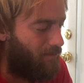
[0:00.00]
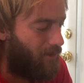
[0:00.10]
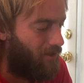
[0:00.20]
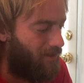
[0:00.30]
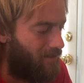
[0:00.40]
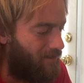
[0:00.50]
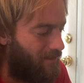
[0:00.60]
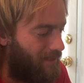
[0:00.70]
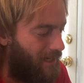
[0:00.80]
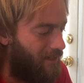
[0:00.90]
bar
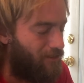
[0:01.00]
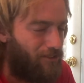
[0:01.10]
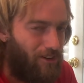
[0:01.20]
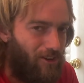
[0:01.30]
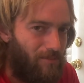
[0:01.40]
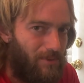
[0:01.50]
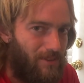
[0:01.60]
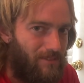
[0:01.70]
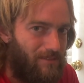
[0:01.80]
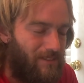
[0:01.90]
kind of sharp,
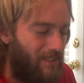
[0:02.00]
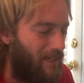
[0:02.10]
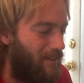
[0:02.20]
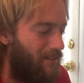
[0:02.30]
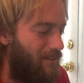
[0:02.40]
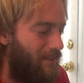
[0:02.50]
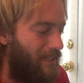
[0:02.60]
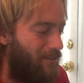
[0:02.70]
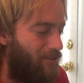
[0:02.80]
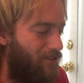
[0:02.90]
kind of
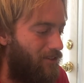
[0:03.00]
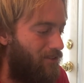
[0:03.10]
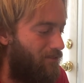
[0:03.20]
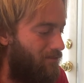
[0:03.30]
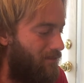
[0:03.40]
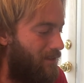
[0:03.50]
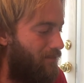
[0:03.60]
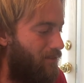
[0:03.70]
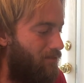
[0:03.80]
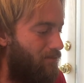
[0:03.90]
gets to you if
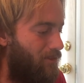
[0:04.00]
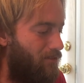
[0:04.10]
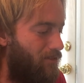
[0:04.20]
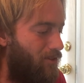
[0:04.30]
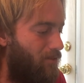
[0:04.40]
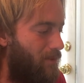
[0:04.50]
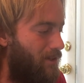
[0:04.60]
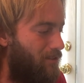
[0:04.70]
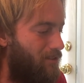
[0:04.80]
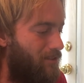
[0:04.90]
you use it a whole
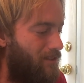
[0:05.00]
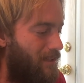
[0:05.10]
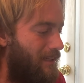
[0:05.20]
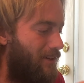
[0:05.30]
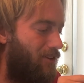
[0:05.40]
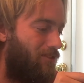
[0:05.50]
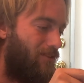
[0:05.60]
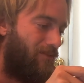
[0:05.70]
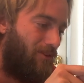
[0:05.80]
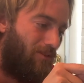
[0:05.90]
bunch. And then also
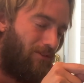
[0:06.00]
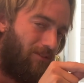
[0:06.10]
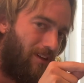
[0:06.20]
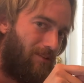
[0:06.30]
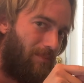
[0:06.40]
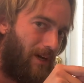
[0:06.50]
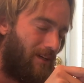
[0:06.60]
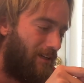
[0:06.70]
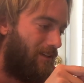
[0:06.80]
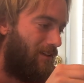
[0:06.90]
if you use this
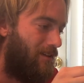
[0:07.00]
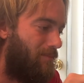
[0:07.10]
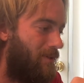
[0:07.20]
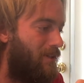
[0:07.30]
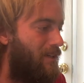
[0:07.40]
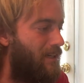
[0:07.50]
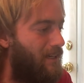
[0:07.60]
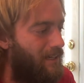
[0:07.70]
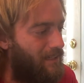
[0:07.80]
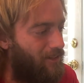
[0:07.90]
pocket clip,
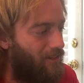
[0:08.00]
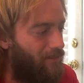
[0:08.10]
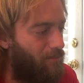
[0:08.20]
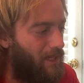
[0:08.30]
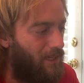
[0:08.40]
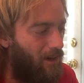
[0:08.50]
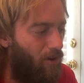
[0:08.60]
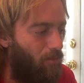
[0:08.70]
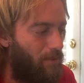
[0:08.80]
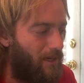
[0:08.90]
and you have a big
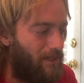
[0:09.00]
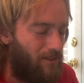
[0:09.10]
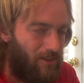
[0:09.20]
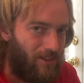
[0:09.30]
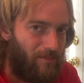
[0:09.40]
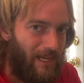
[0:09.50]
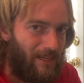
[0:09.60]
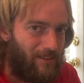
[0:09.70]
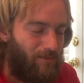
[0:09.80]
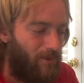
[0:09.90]
opening on the
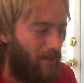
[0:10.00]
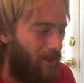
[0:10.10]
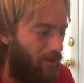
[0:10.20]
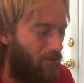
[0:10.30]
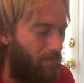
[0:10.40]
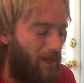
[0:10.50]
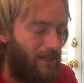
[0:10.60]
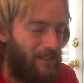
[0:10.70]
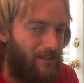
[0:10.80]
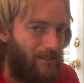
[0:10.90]
backside where the other
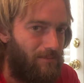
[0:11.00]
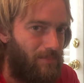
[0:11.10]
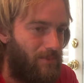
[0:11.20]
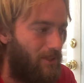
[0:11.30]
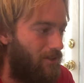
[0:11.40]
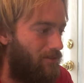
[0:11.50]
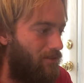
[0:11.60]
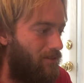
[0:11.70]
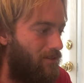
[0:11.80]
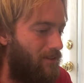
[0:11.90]
pocket clip
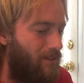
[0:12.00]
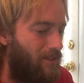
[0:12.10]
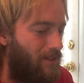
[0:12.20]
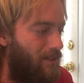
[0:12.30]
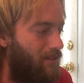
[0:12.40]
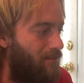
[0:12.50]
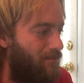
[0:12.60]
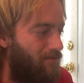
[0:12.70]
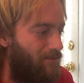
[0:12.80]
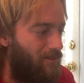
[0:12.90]
goes.
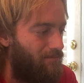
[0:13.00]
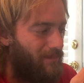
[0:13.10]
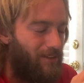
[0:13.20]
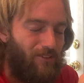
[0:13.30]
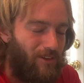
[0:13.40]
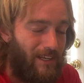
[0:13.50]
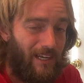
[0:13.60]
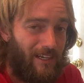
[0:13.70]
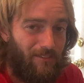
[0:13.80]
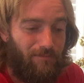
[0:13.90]
That's the only
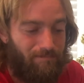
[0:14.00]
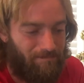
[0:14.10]
negative.